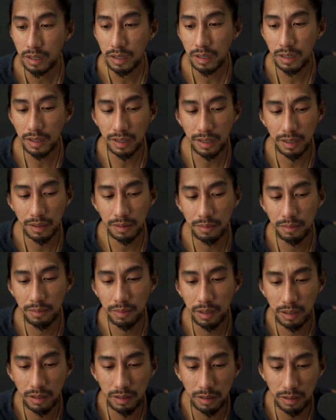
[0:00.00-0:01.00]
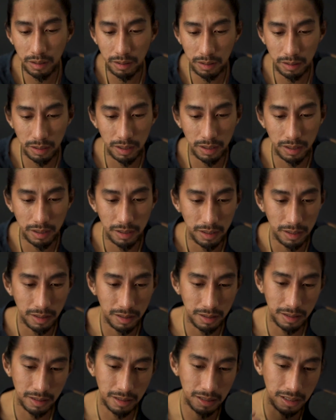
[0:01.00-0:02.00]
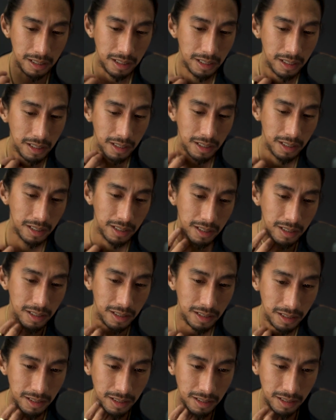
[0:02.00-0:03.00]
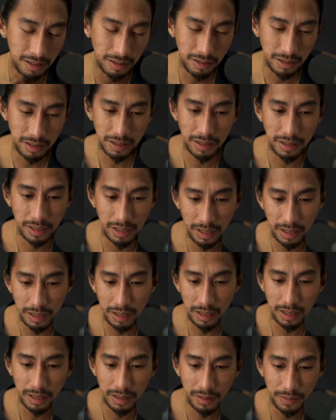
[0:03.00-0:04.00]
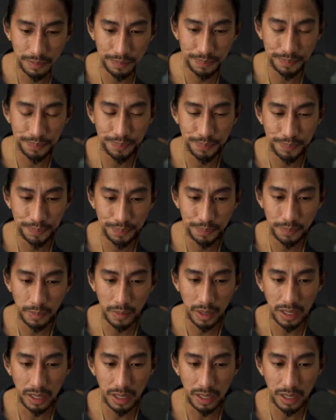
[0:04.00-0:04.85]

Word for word: Um, okay. This is interesting. Mm,